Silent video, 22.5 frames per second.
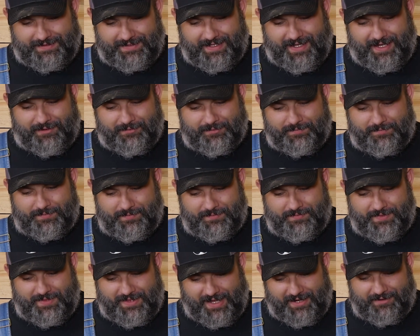He would.
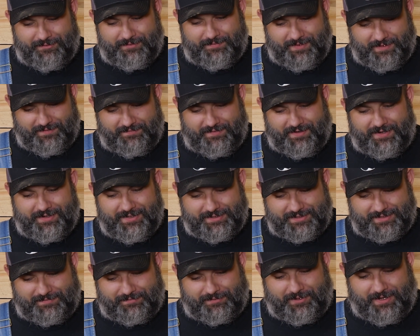They would be
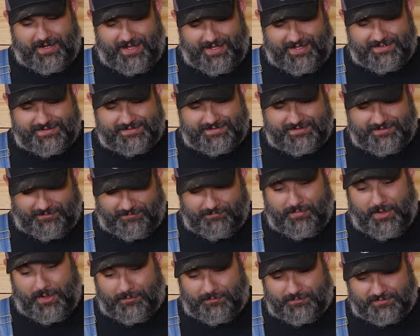very surprised on
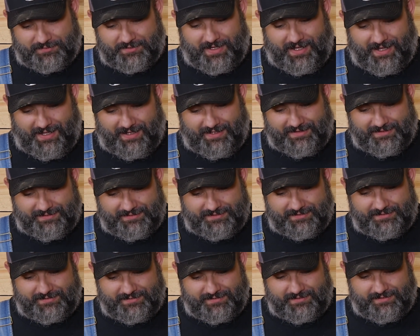both sides,
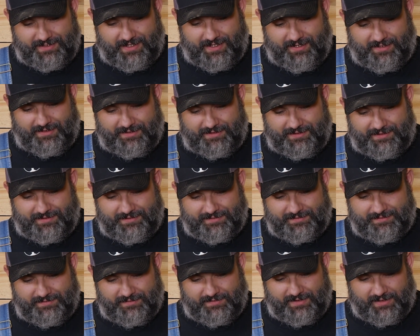
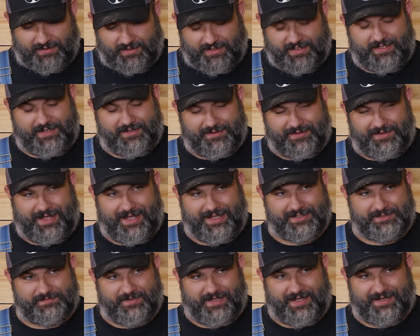uh, the legal
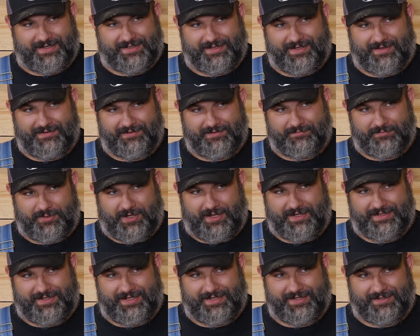aspect of it, and
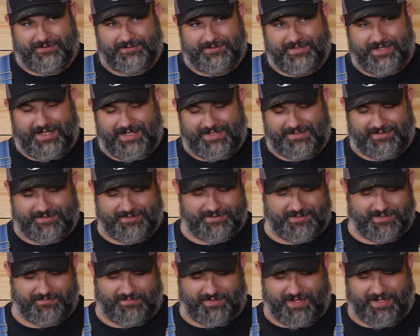probably tickled death
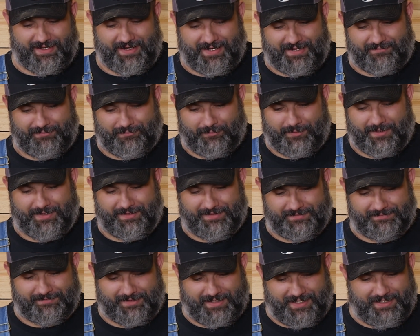because if they ever
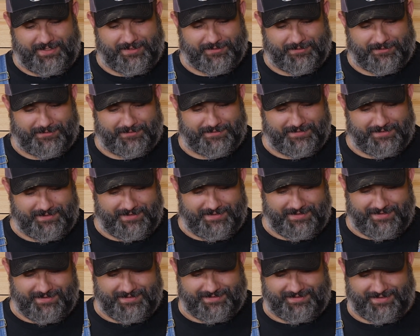went legal,
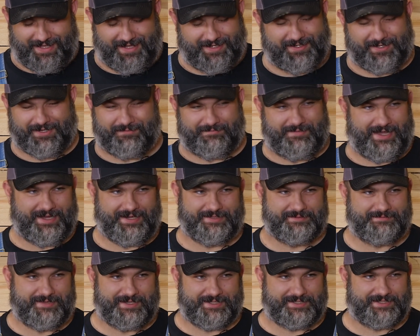they could have
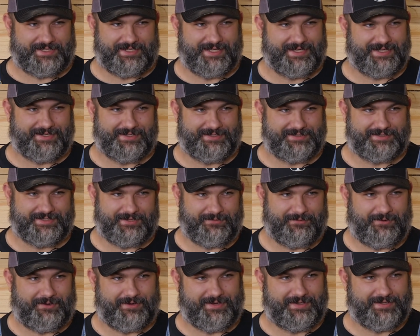made as much liquor as they
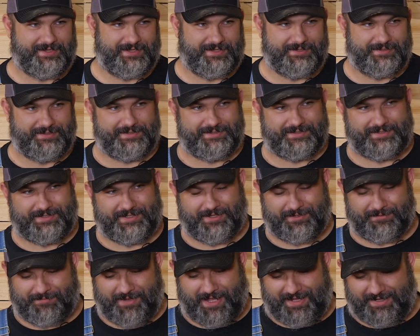wanted to. Because you
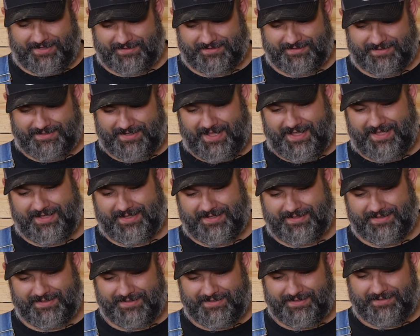know, back in the
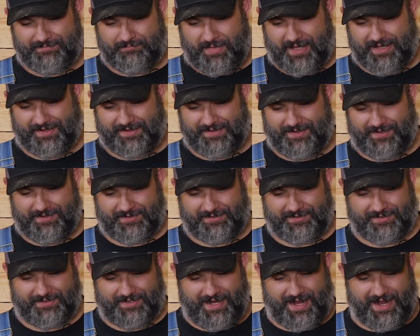day, making
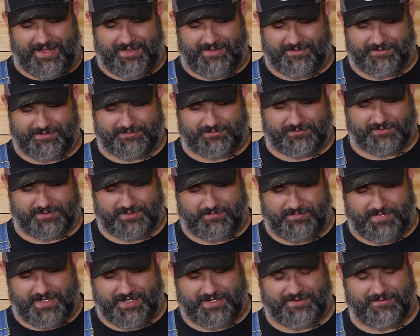100 gallons was a
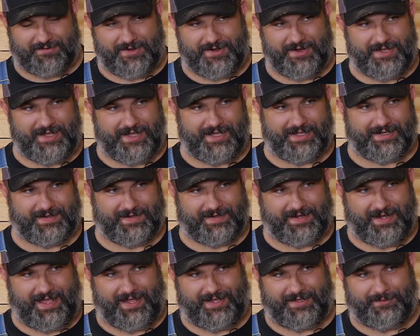big run,
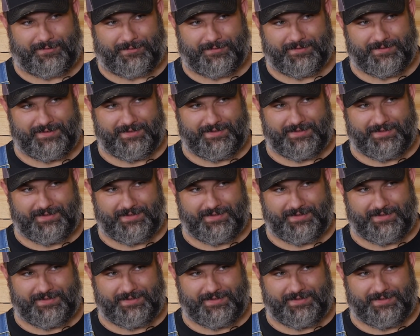and now